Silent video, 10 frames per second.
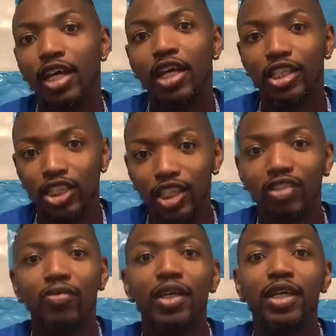
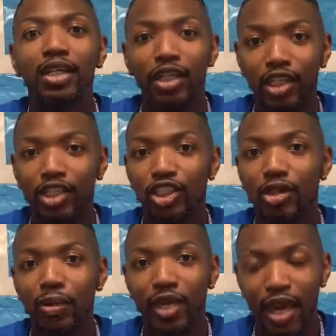achievement,
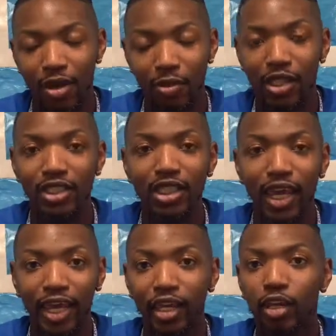leadership, accountability,
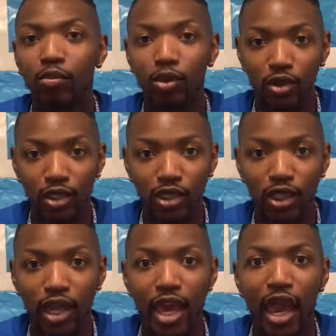and community.